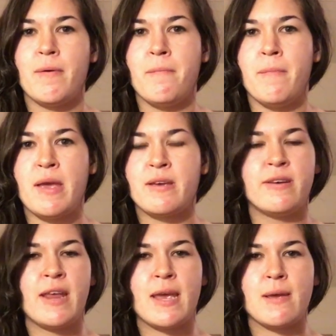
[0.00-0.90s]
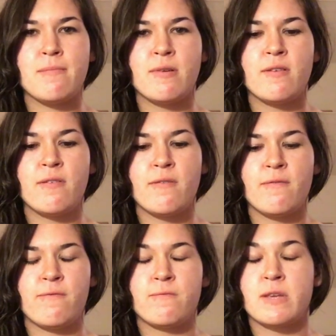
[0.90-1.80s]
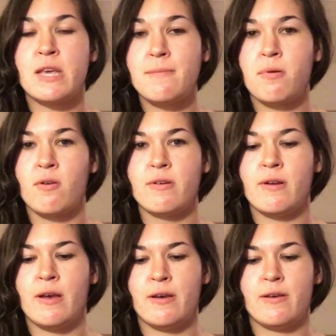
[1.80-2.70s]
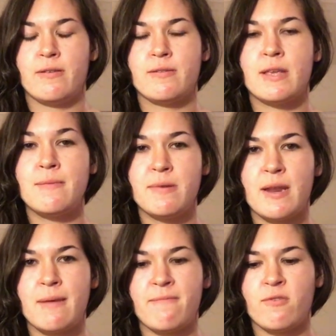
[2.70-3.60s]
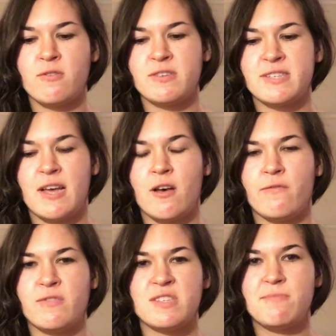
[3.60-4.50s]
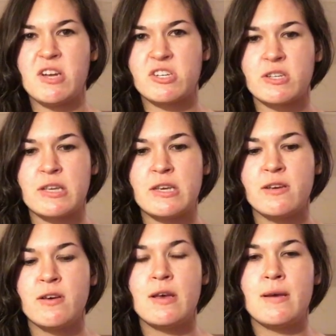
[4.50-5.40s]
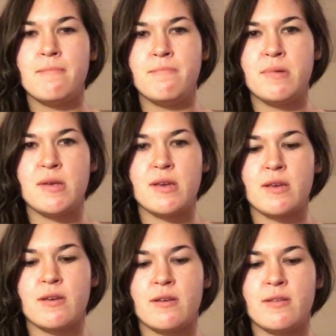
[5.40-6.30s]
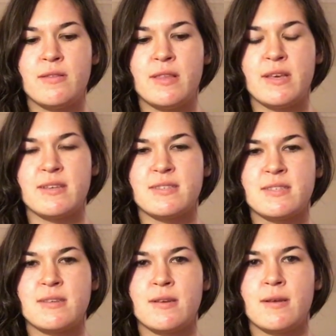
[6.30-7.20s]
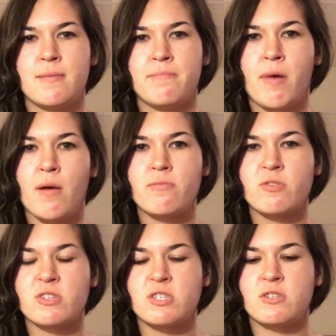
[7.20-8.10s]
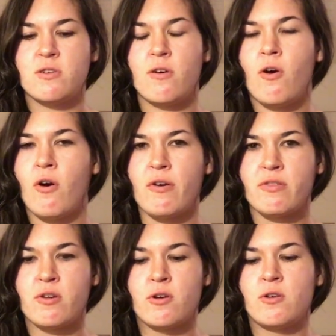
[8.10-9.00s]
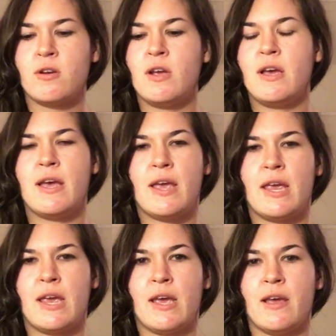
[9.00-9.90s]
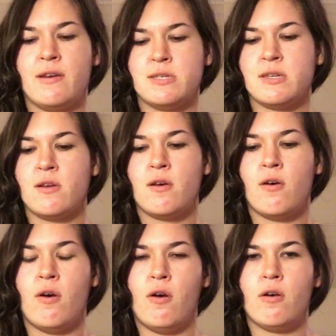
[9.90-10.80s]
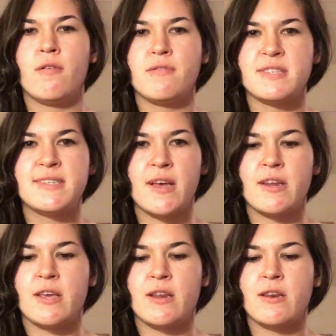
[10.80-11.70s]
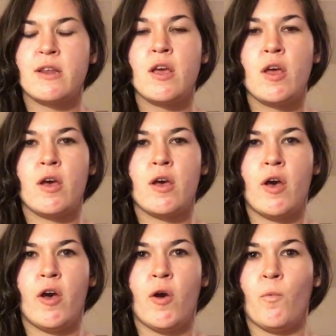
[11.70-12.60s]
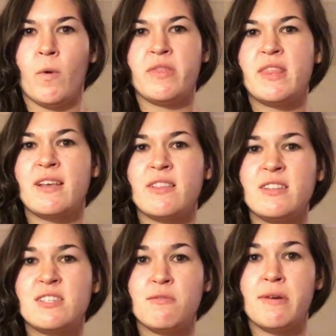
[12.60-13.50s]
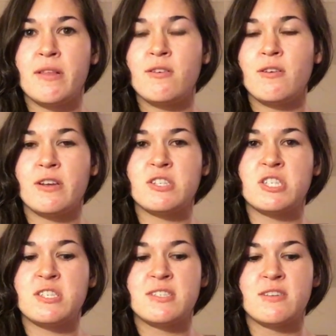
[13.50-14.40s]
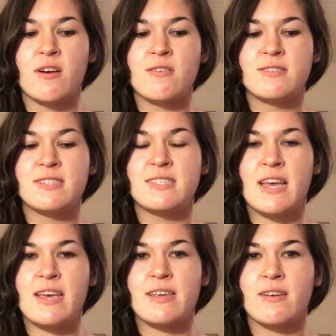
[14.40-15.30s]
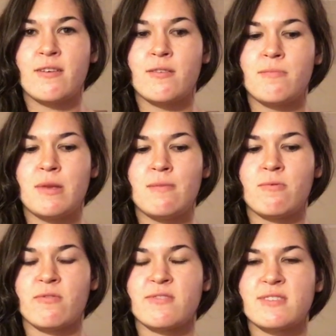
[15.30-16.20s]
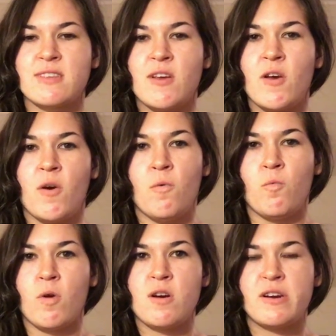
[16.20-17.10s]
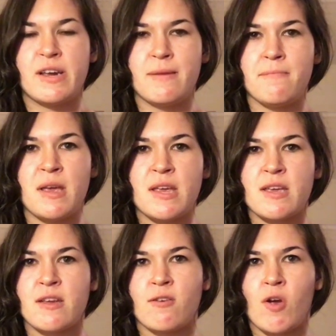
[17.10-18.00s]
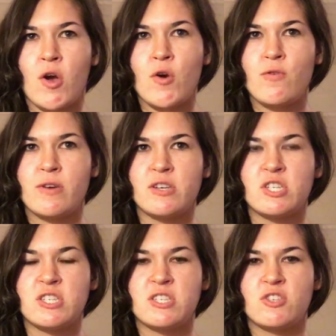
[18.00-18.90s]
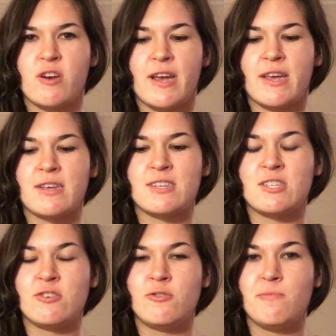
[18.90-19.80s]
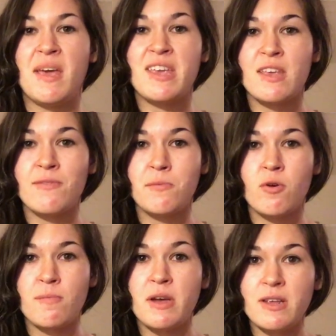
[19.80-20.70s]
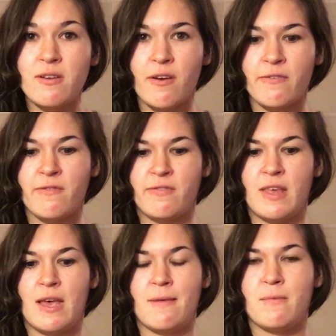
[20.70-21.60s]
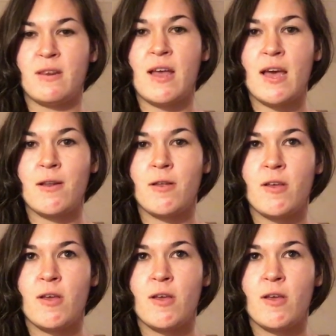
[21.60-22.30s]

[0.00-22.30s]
make a name, keep a name for herself, especially being this published author, and all of a sudden one thing leads to another and she starts taking other people's work and making it her own, and she's trying to make even more money off of them. And not